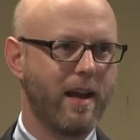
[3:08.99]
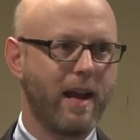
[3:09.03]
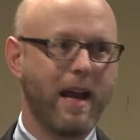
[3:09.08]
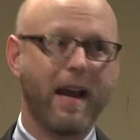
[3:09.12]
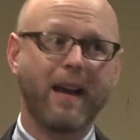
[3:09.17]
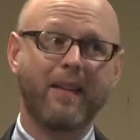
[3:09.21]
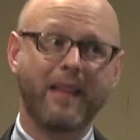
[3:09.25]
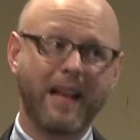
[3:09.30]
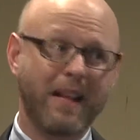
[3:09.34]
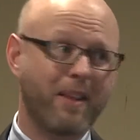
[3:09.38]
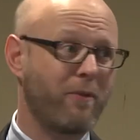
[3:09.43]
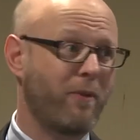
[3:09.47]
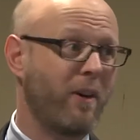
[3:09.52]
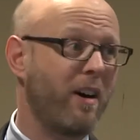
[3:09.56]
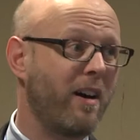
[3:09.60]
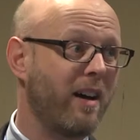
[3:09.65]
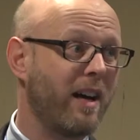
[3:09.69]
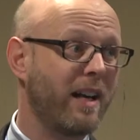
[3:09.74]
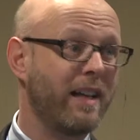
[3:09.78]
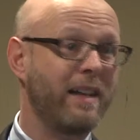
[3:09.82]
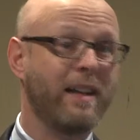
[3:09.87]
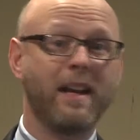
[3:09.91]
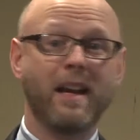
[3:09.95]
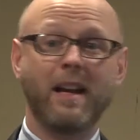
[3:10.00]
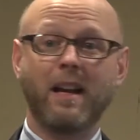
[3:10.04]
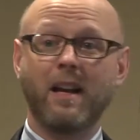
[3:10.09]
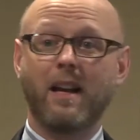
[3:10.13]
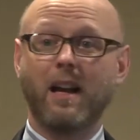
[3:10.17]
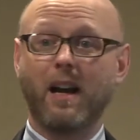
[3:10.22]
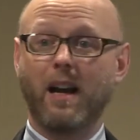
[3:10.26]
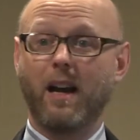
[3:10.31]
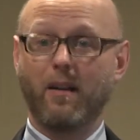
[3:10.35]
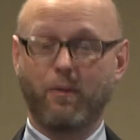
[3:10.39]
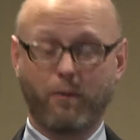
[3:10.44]
And that's fine
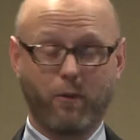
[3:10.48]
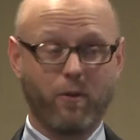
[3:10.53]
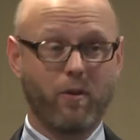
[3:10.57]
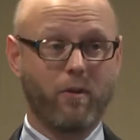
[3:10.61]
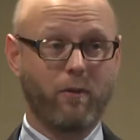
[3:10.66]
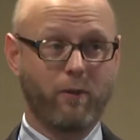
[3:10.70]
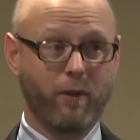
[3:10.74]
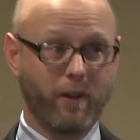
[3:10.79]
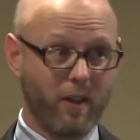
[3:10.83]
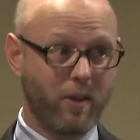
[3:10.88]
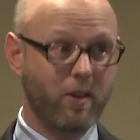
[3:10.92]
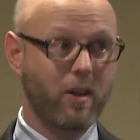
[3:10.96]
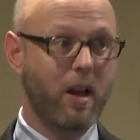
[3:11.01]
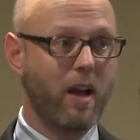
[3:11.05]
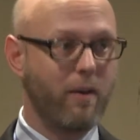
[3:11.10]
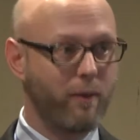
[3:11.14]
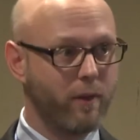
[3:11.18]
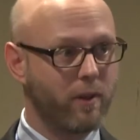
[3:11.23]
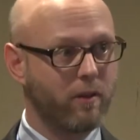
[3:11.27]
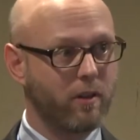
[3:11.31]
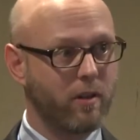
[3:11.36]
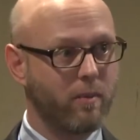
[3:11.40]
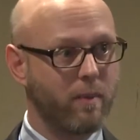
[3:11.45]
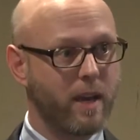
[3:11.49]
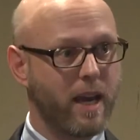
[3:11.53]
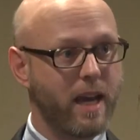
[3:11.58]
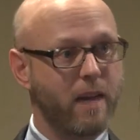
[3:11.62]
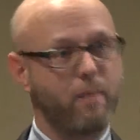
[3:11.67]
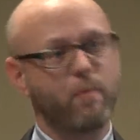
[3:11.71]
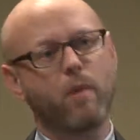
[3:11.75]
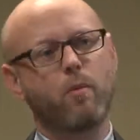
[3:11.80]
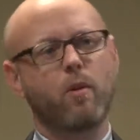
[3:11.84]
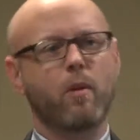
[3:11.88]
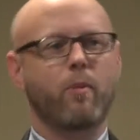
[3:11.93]
for a philosophical
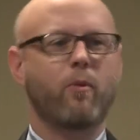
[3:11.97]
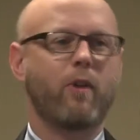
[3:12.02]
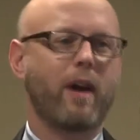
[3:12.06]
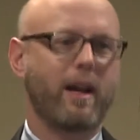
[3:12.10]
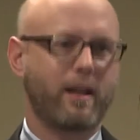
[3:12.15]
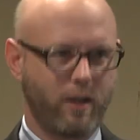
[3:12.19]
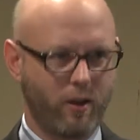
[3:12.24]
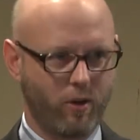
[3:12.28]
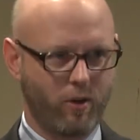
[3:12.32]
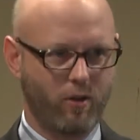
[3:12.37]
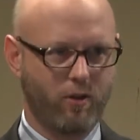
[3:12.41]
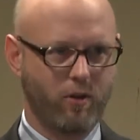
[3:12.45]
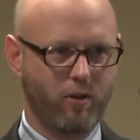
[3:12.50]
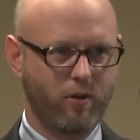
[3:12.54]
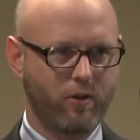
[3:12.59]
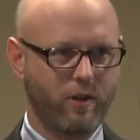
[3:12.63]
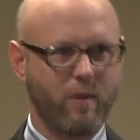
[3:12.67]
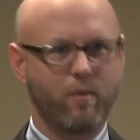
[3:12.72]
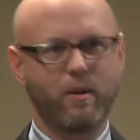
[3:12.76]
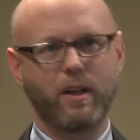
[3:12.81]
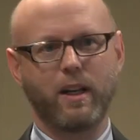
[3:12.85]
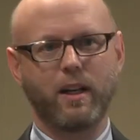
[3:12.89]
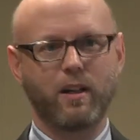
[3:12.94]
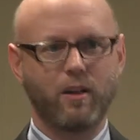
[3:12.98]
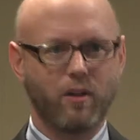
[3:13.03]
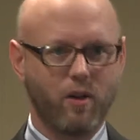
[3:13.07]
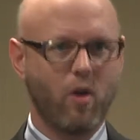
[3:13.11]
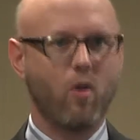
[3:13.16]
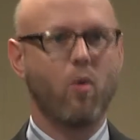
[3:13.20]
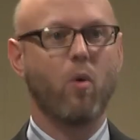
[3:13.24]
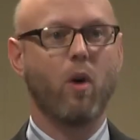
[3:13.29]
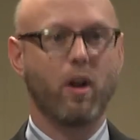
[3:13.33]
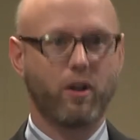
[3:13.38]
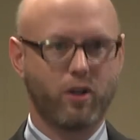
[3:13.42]
debate, but we're practitioners, and we need to know
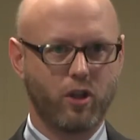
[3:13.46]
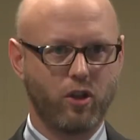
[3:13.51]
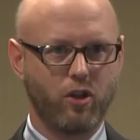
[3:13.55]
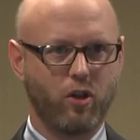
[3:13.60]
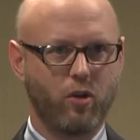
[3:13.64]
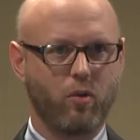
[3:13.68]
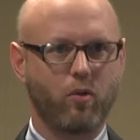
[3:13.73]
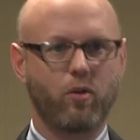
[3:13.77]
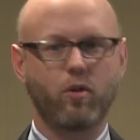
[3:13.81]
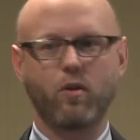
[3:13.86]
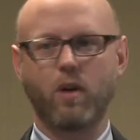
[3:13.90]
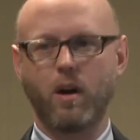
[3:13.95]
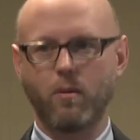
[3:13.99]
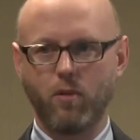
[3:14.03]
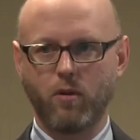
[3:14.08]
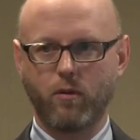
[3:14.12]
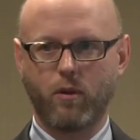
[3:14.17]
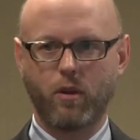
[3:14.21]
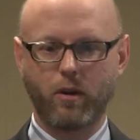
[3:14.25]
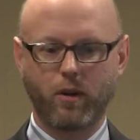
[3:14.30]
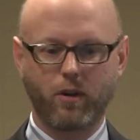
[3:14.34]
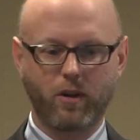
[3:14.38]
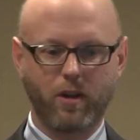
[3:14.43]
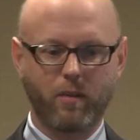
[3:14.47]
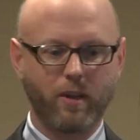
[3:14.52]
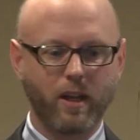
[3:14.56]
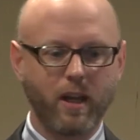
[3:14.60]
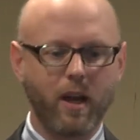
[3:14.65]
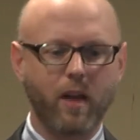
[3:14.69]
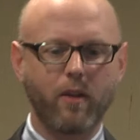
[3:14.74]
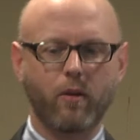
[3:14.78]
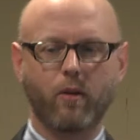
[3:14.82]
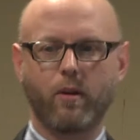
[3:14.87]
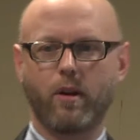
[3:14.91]
what to do. So I move on to some of the
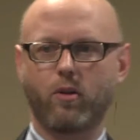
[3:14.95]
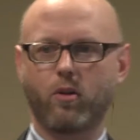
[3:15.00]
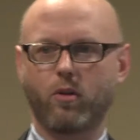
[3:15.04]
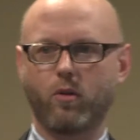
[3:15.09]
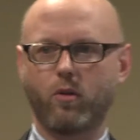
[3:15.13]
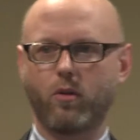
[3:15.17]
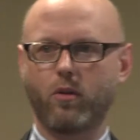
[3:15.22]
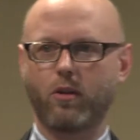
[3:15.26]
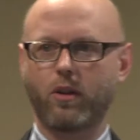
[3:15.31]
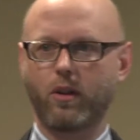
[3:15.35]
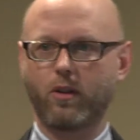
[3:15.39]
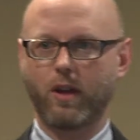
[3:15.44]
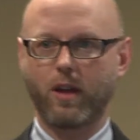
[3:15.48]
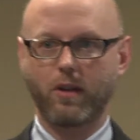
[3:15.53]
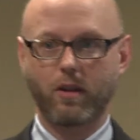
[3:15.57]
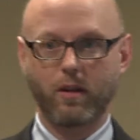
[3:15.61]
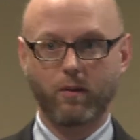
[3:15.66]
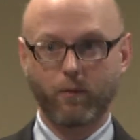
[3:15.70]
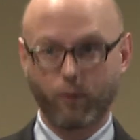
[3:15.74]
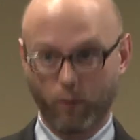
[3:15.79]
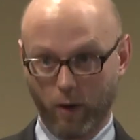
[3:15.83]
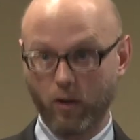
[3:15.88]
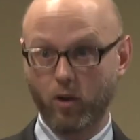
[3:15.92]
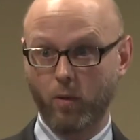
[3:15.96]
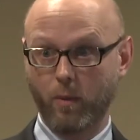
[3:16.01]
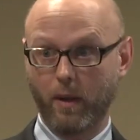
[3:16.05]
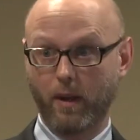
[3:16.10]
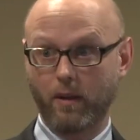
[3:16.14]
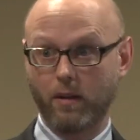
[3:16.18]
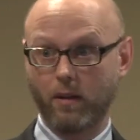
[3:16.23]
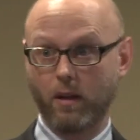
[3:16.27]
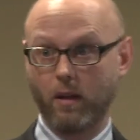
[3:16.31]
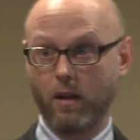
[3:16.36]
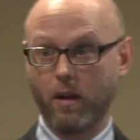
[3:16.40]
other issues, such as
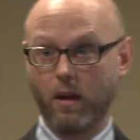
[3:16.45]
infringement.